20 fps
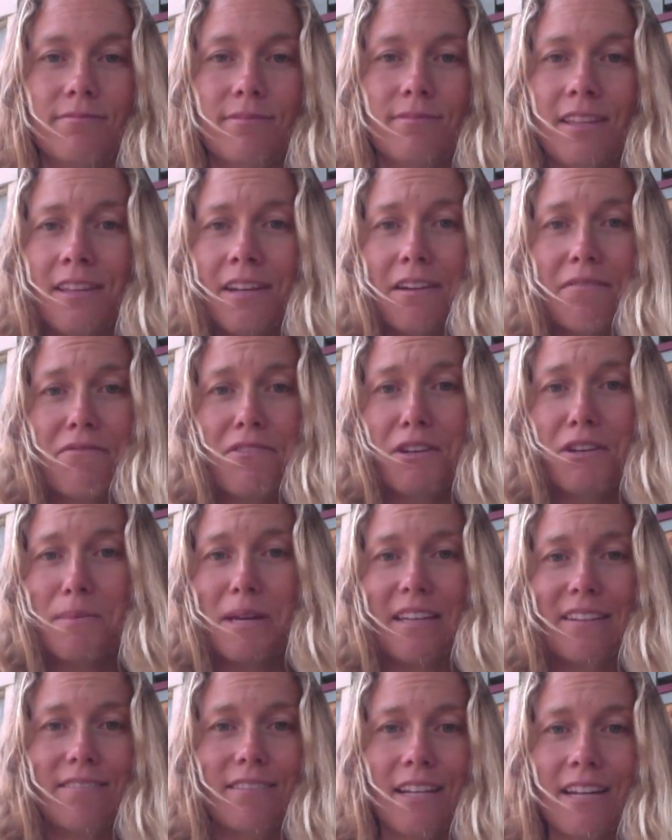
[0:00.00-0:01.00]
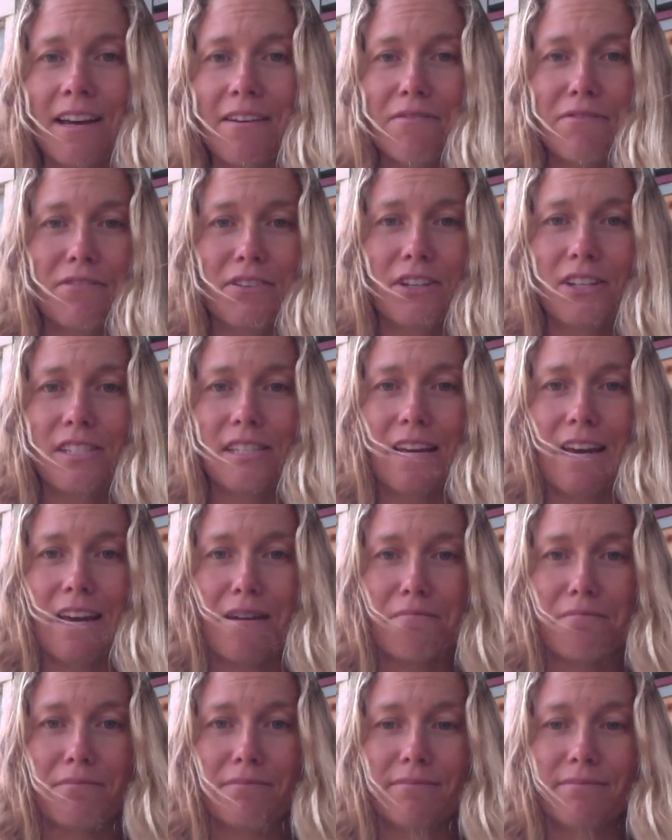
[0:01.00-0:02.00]
And then I'd film it and have a good
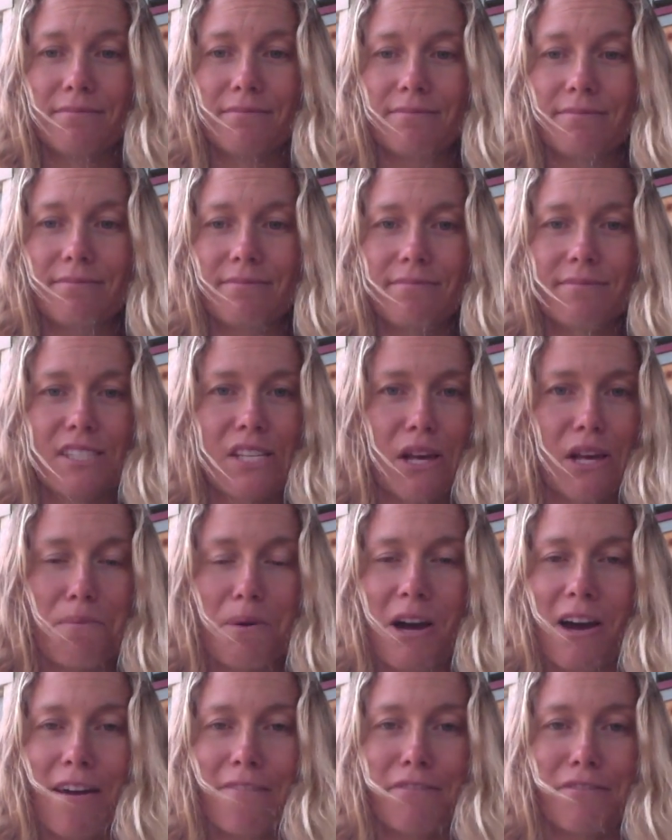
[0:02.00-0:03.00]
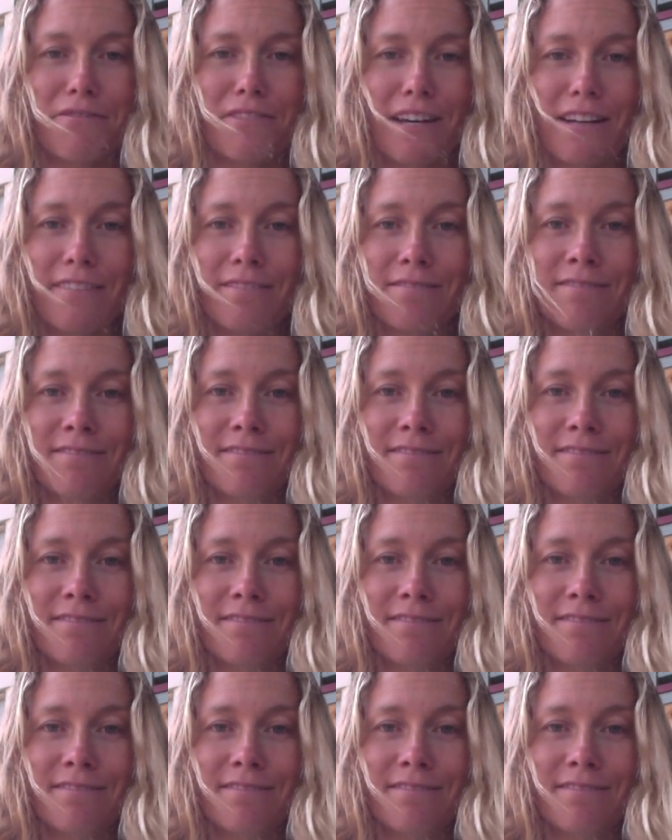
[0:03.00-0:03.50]
time. It's all about having fun.